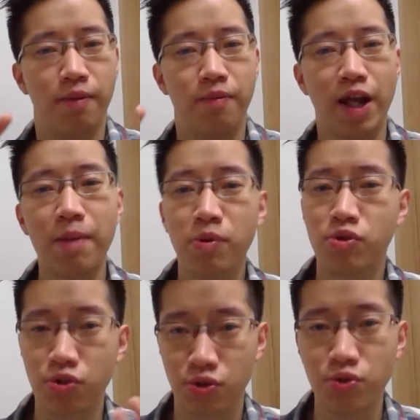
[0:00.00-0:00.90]
able
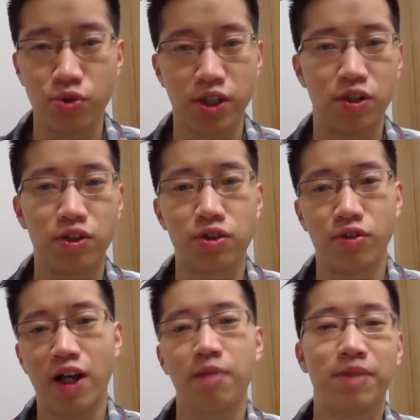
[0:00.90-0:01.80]
to do in order to
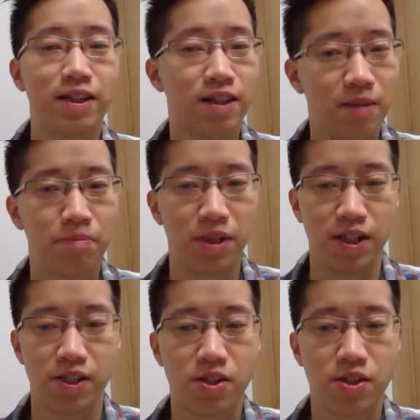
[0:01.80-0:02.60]
help that company.